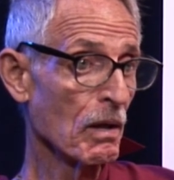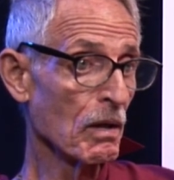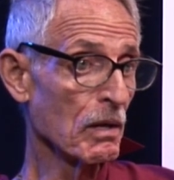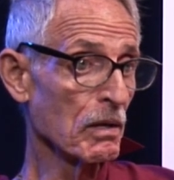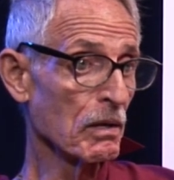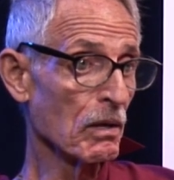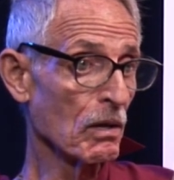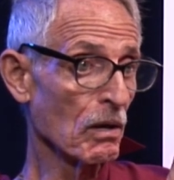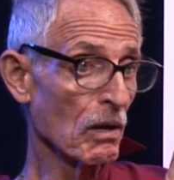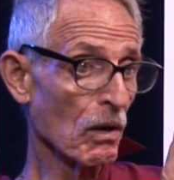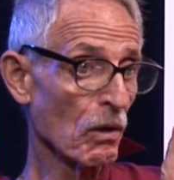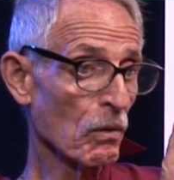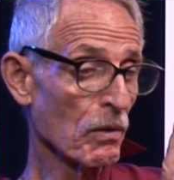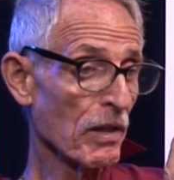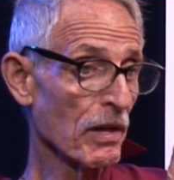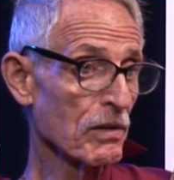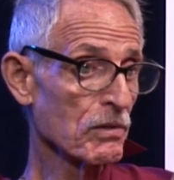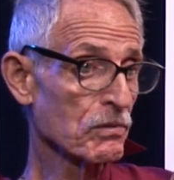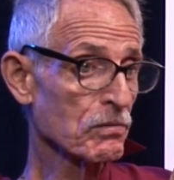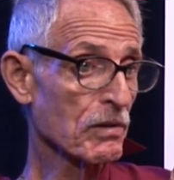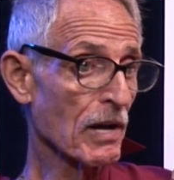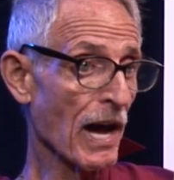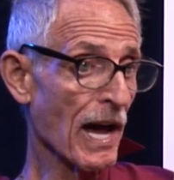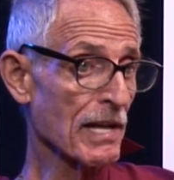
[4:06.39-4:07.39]
You know,
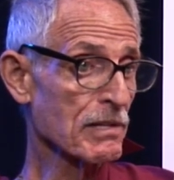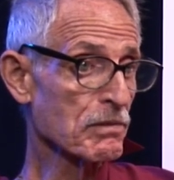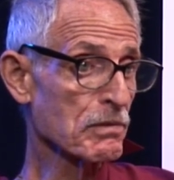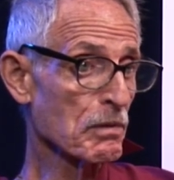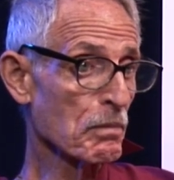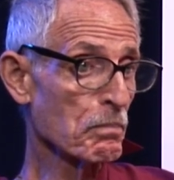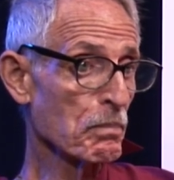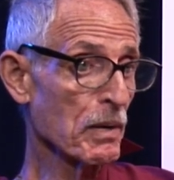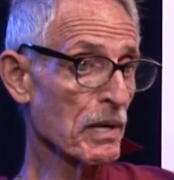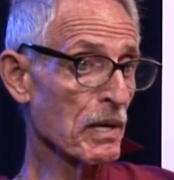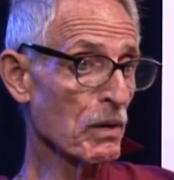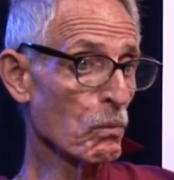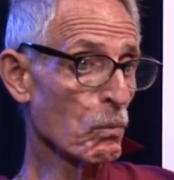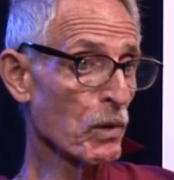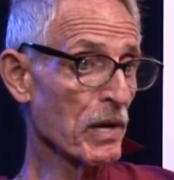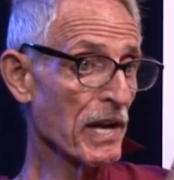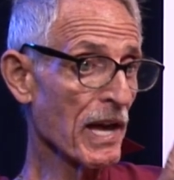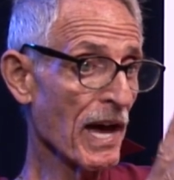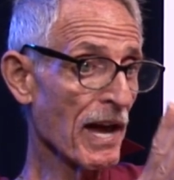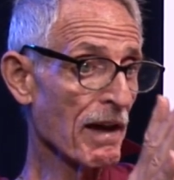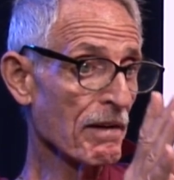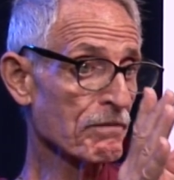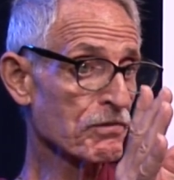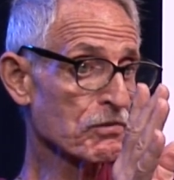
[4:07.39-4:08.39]
there's got to be. We
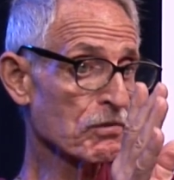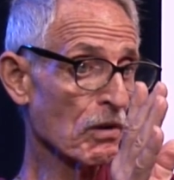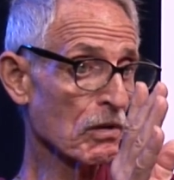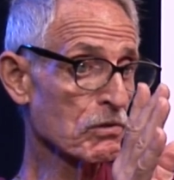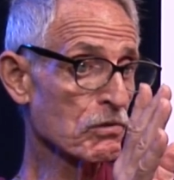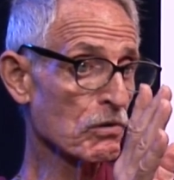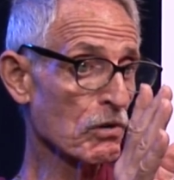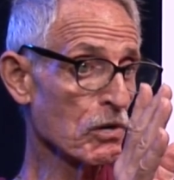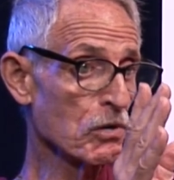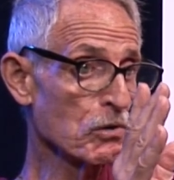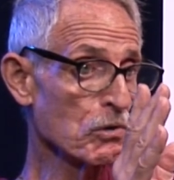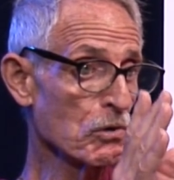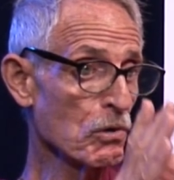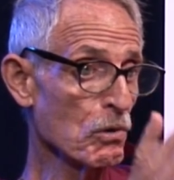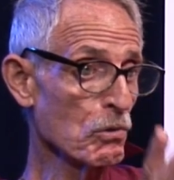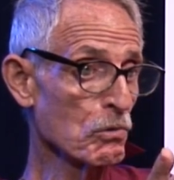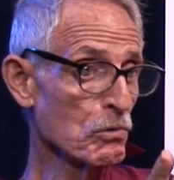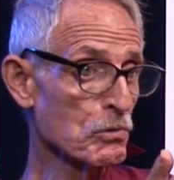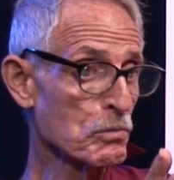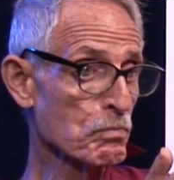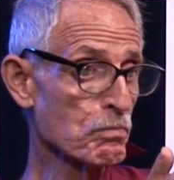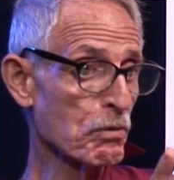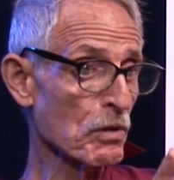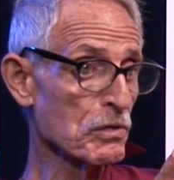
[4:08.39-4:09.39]
have such a
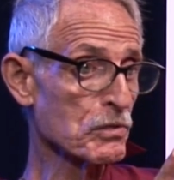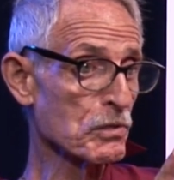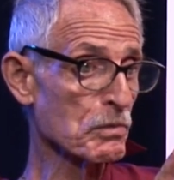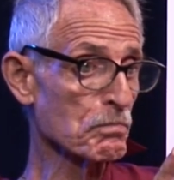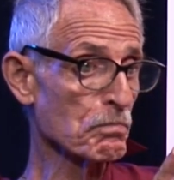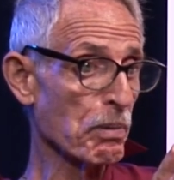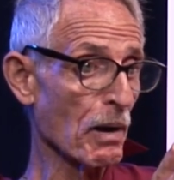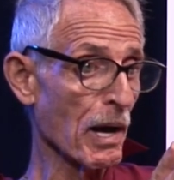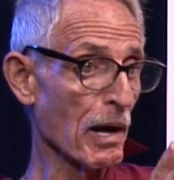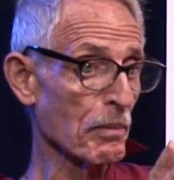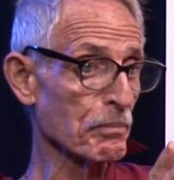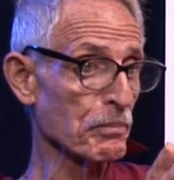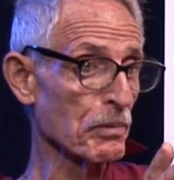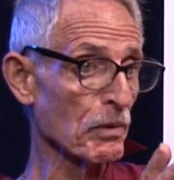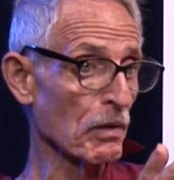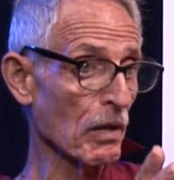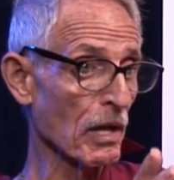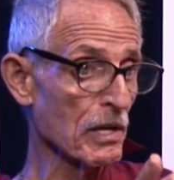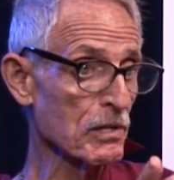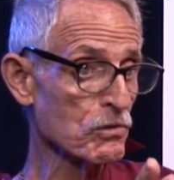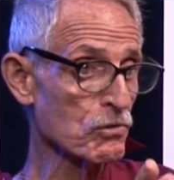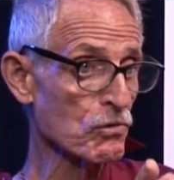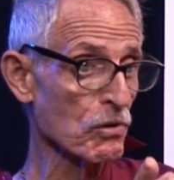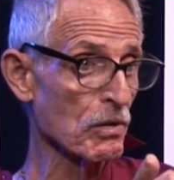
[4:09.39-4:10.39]
huge prison
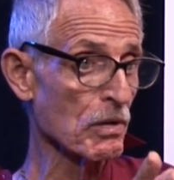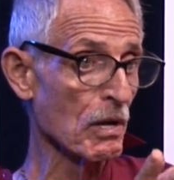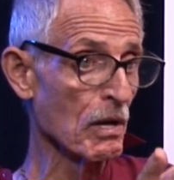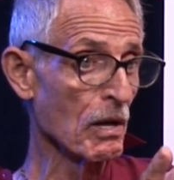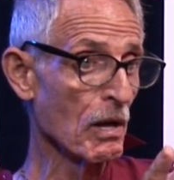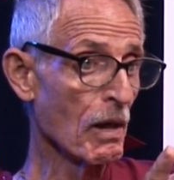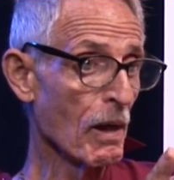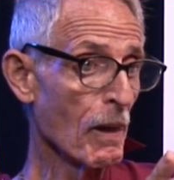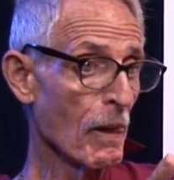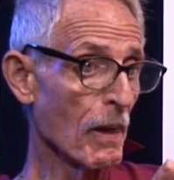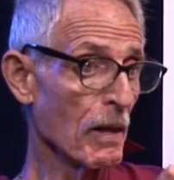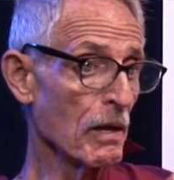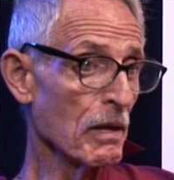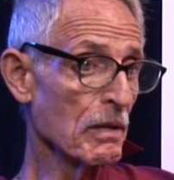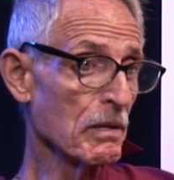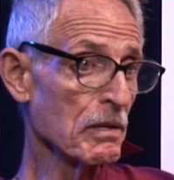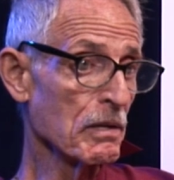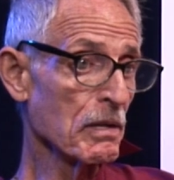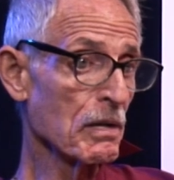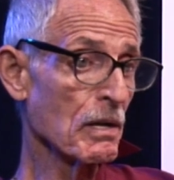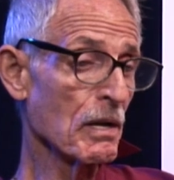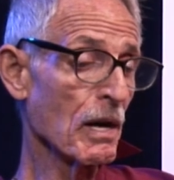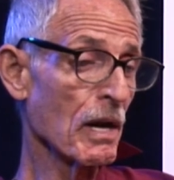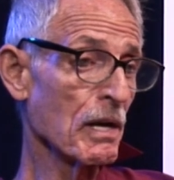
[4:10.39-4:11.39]
population in the
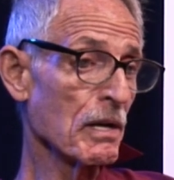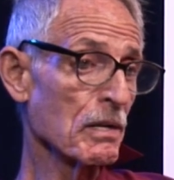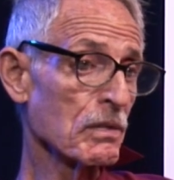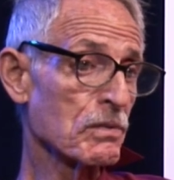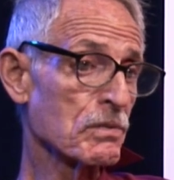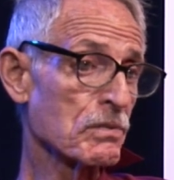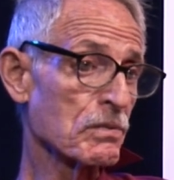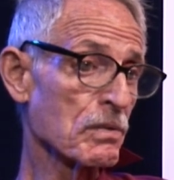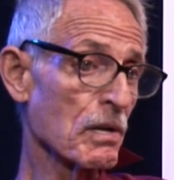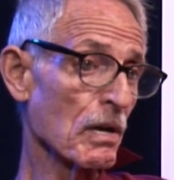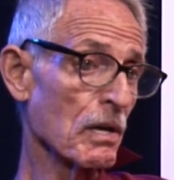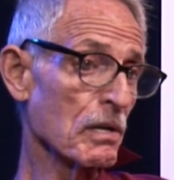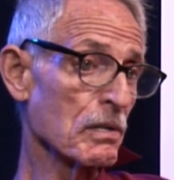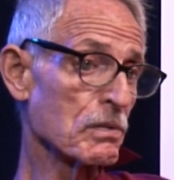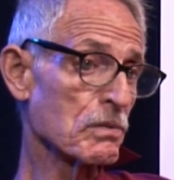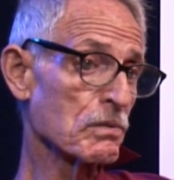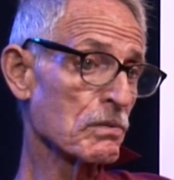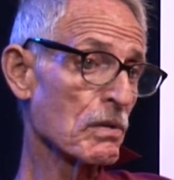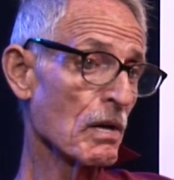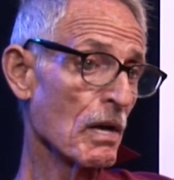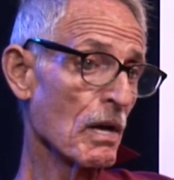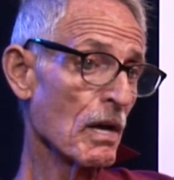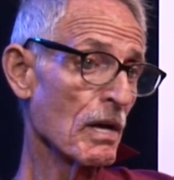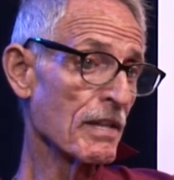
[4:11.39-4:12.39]
United States
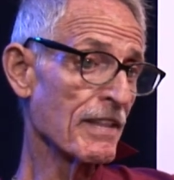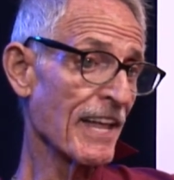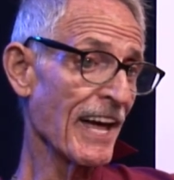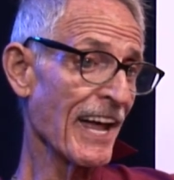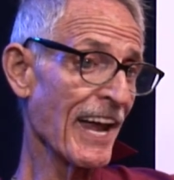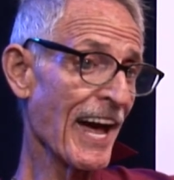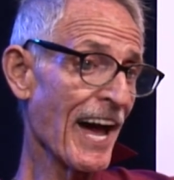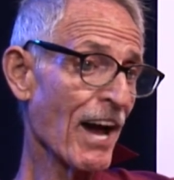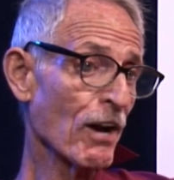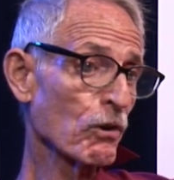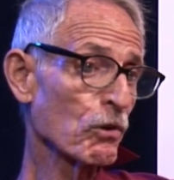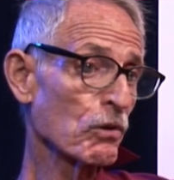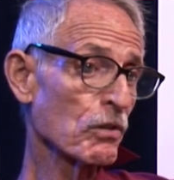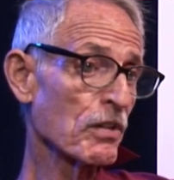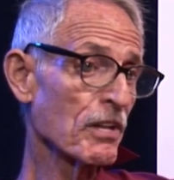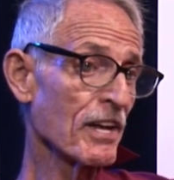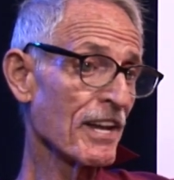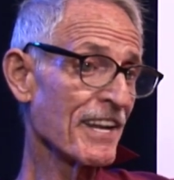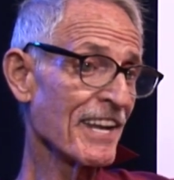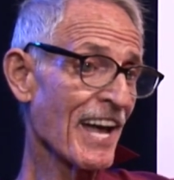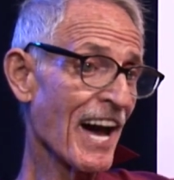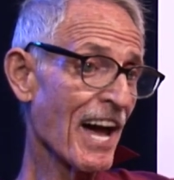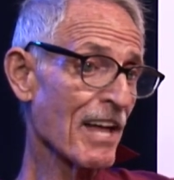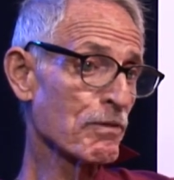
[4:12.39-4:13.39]
that how could there
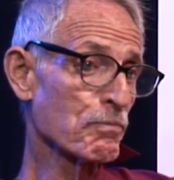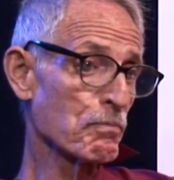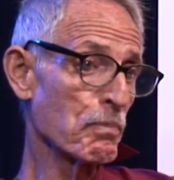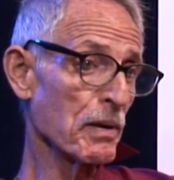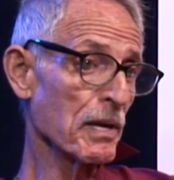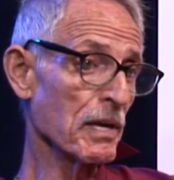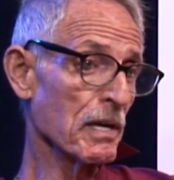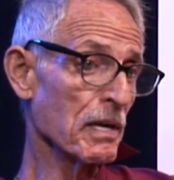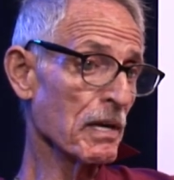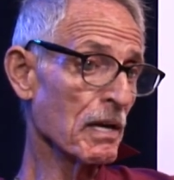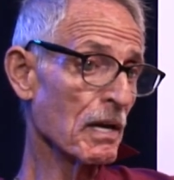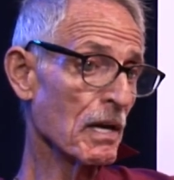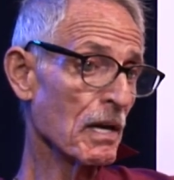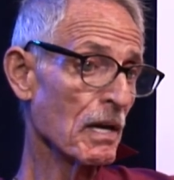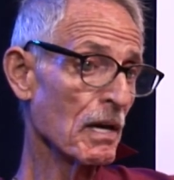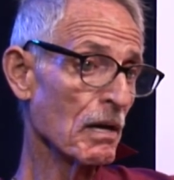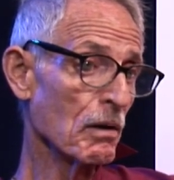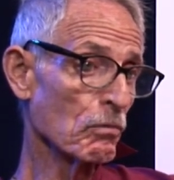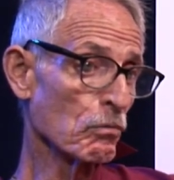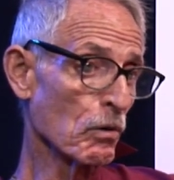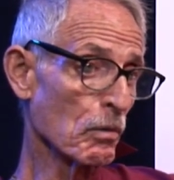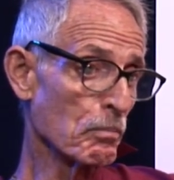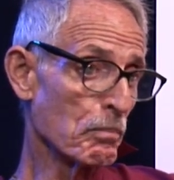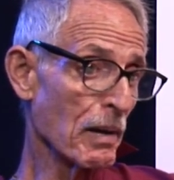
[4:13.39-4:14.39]
not be
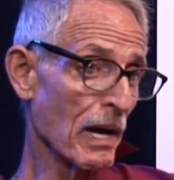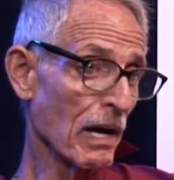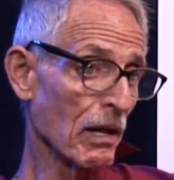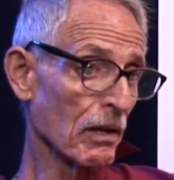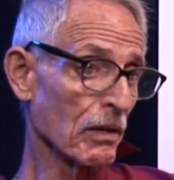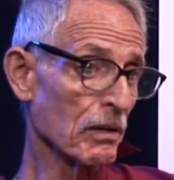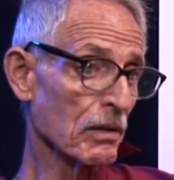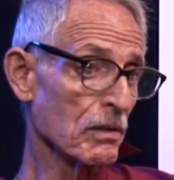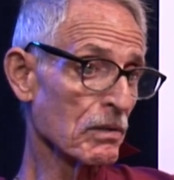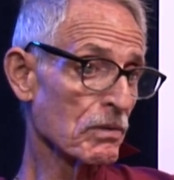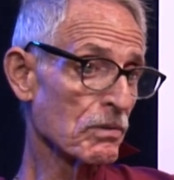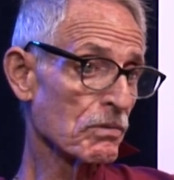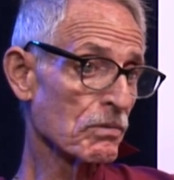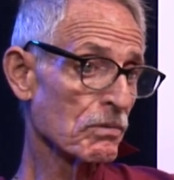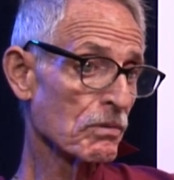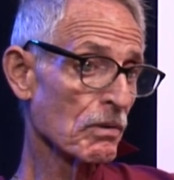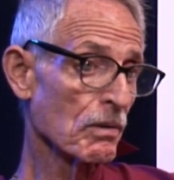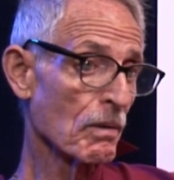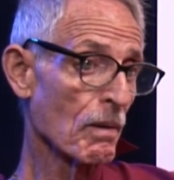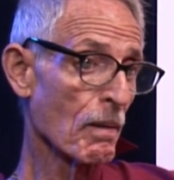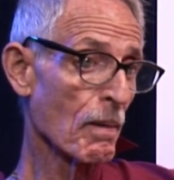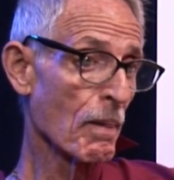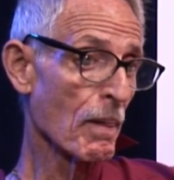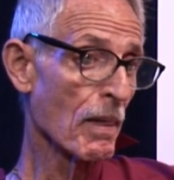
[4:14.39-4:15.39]
rebellions?
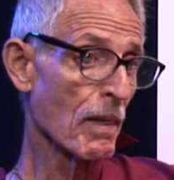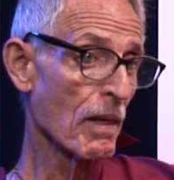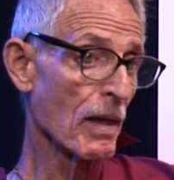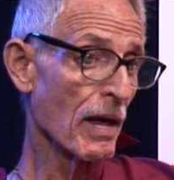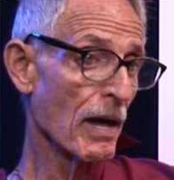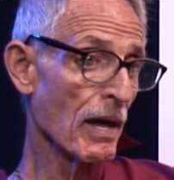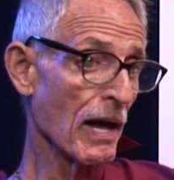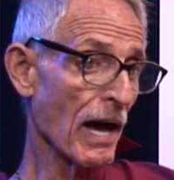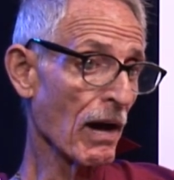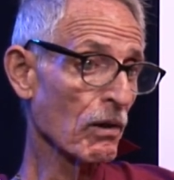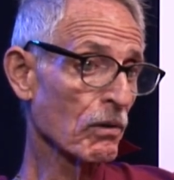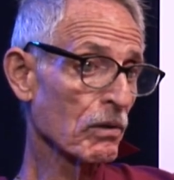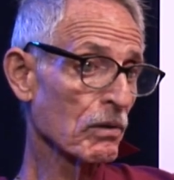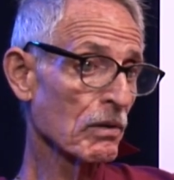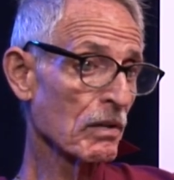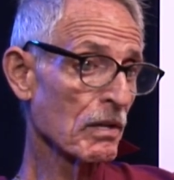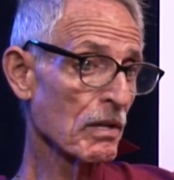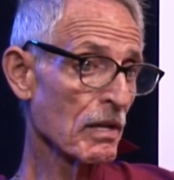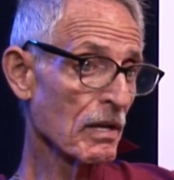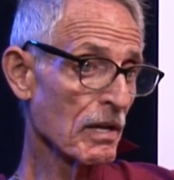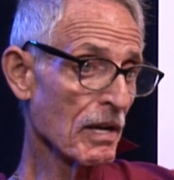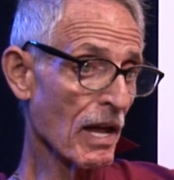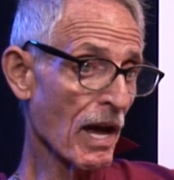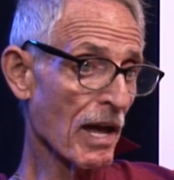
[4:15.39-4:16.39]
How could
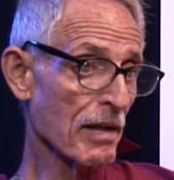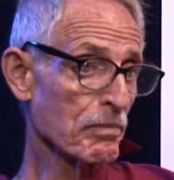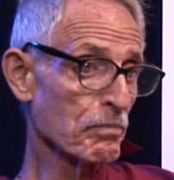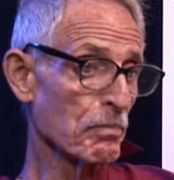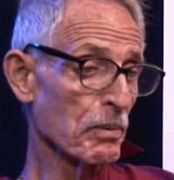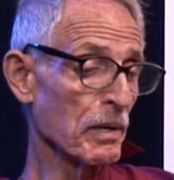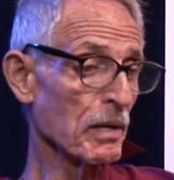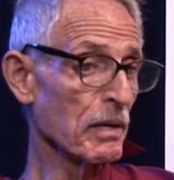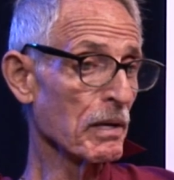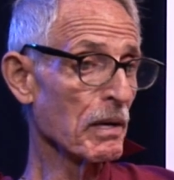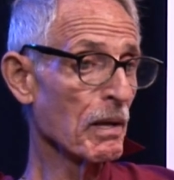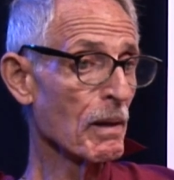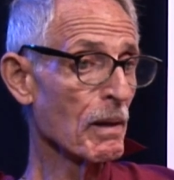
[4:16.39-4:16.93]
there not be?